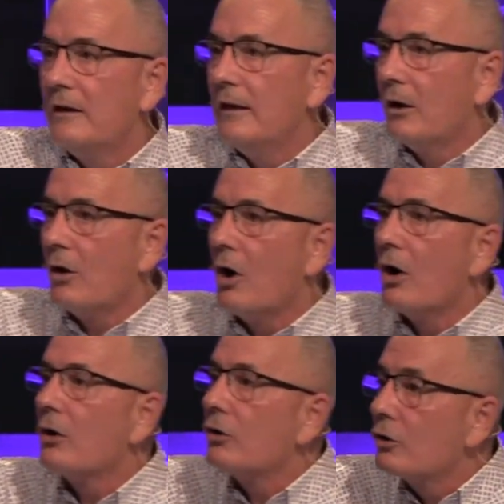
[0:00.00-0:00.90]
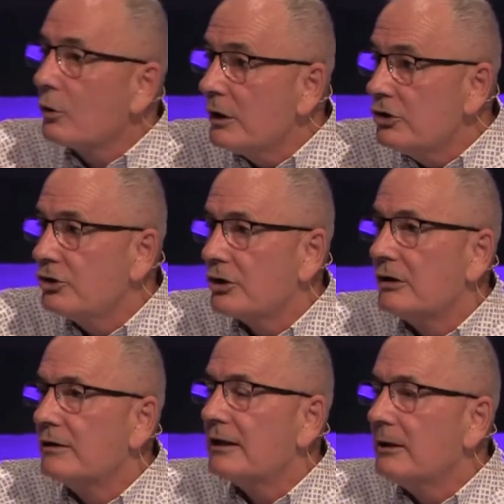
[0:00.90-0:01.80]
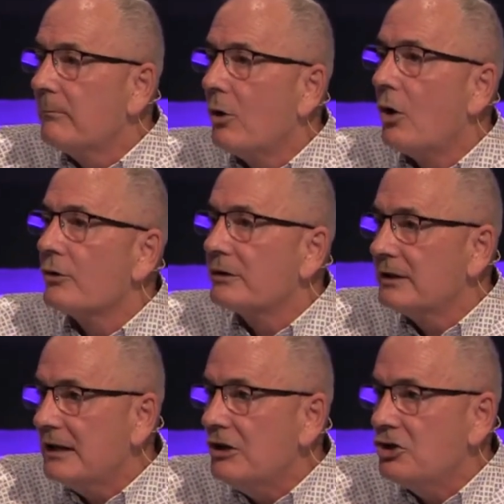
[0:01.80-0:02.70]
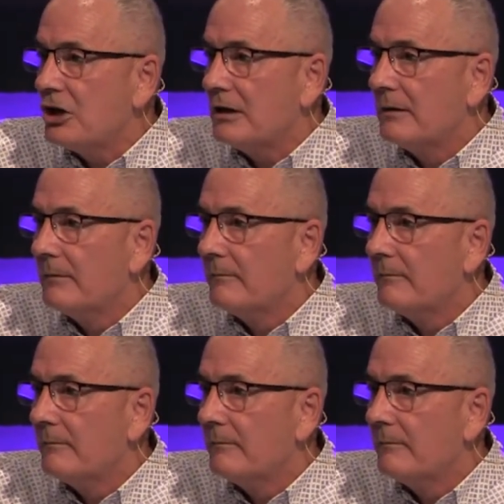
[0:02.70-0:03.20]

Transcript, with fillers: and there are Christians in Paul's teaching.